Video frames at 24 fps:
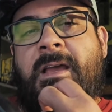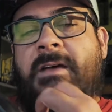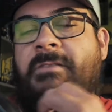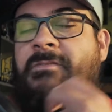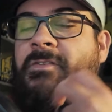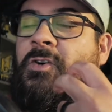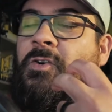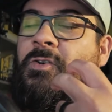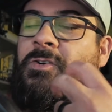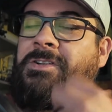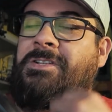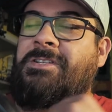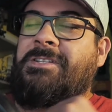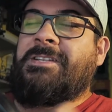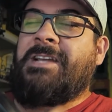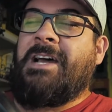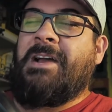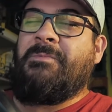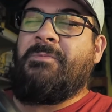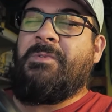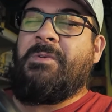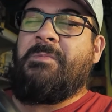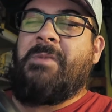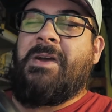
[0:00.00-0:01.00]
Of course,
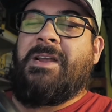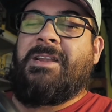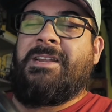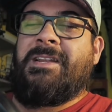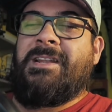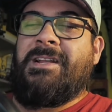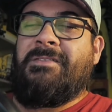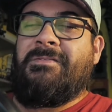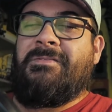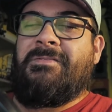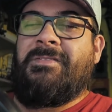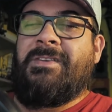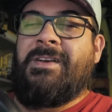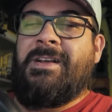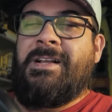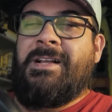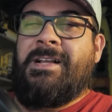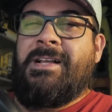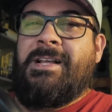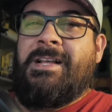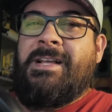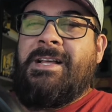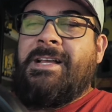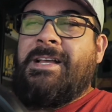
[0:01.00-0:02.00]
I'm reminded of
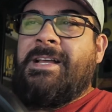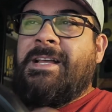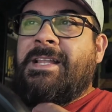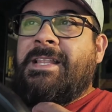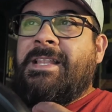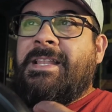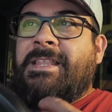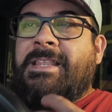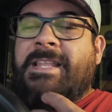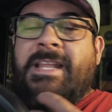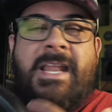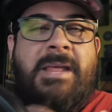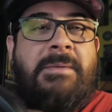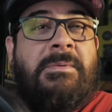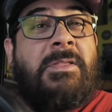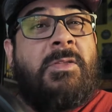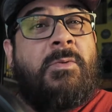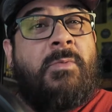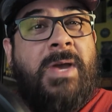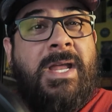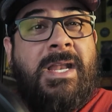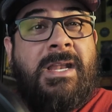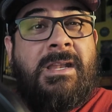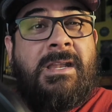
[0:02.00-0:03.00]
The Name of the
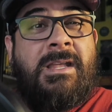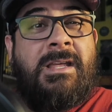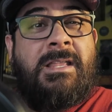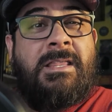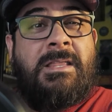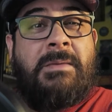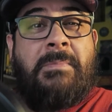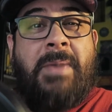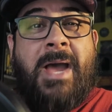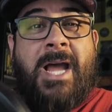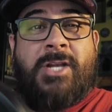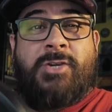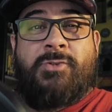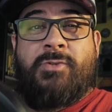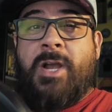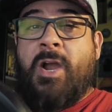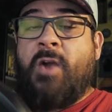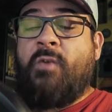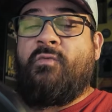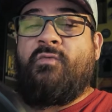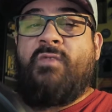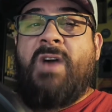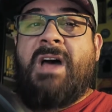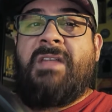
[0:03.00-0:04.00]
Wind, the Patrick
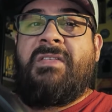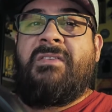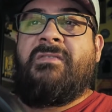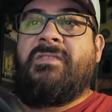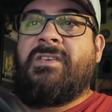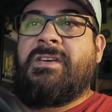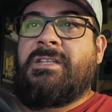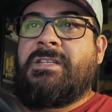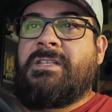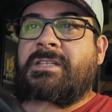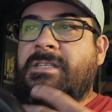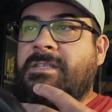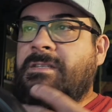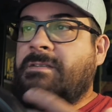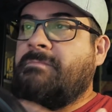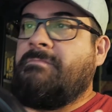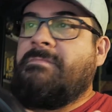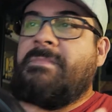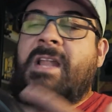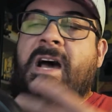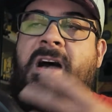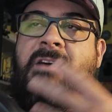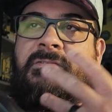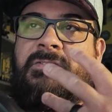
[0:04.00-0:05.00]
Rothfuss
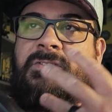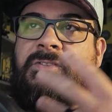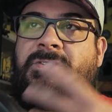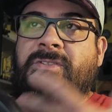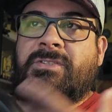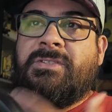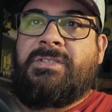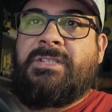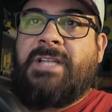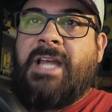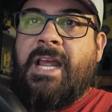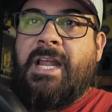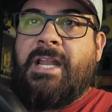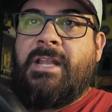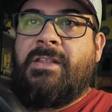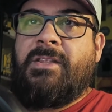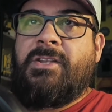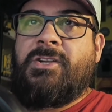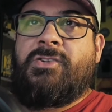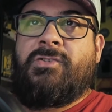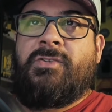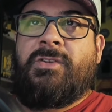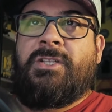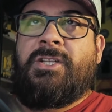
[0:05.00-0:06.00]
novels, and
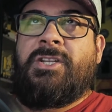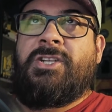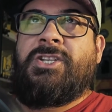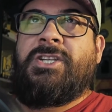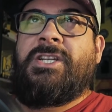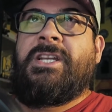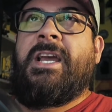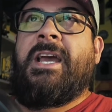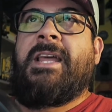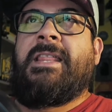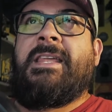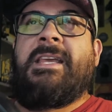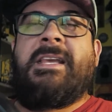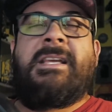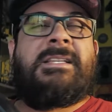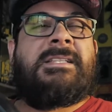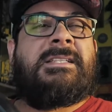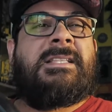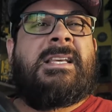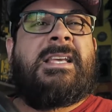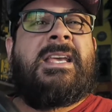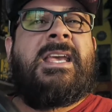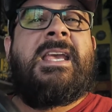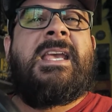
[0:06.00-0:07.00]
the trilogy, I think it's
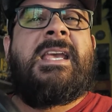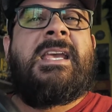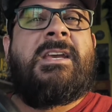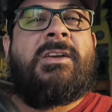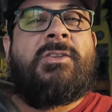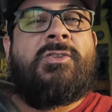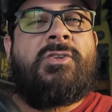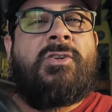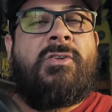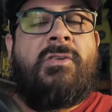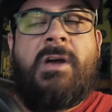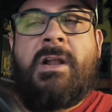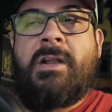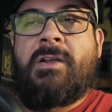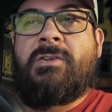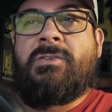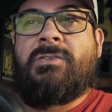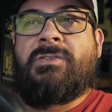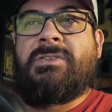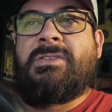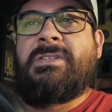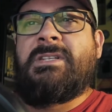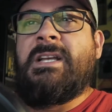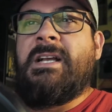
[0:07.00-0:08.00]
the Kingkiller
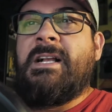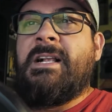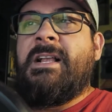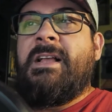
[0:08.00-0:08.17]
Chronicles.